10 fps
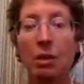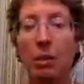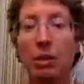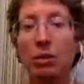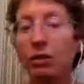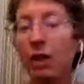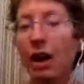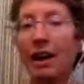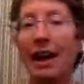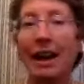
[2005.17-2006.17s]
When you've
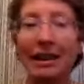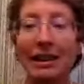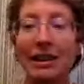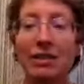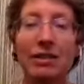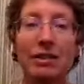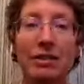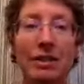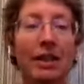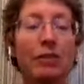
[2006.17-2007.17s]
got allegations of
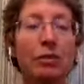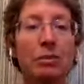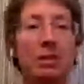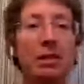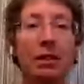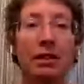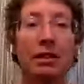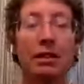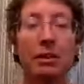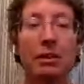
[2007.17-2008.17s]
sexual
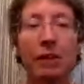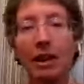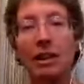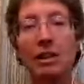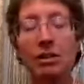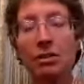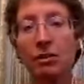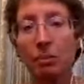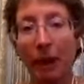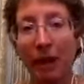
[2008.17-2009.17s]
misconduct, when you've got issues
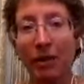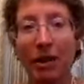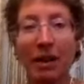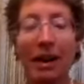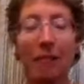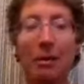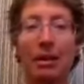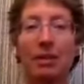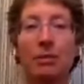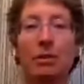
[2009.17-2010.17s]
of power
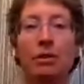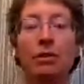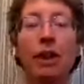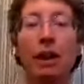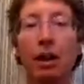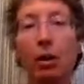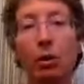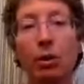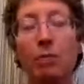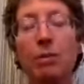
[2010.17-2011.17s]
dynamics, when you've got a
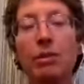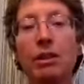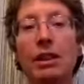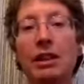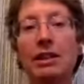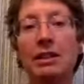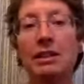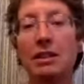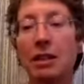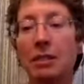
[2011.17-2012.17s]
whole community
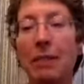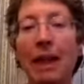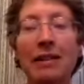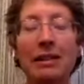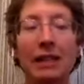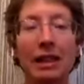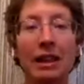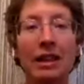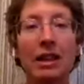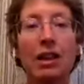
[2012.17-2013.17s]

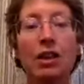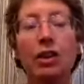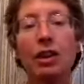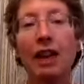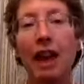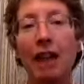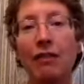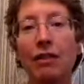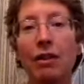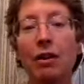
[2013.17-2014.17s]
dismantling, you're going to
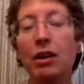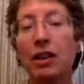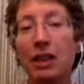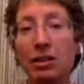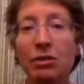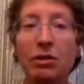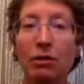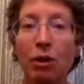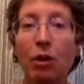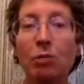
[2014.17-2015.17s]
have issues
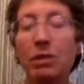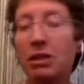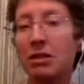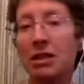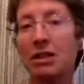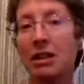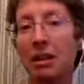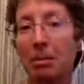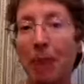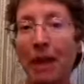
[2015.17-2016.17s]
of homelessness and
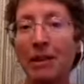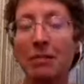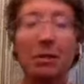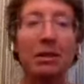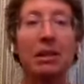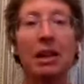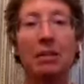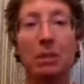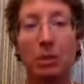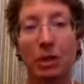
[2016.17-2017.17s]
abandonment
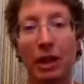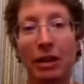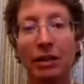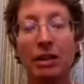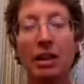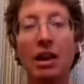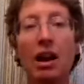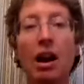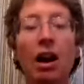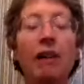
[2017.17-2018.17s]
and betrayal.
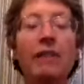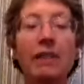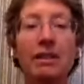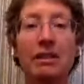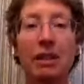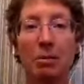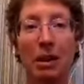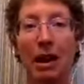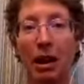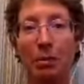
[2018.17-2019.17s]
All of this is going to
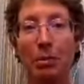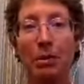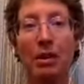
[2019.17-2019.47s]
be up.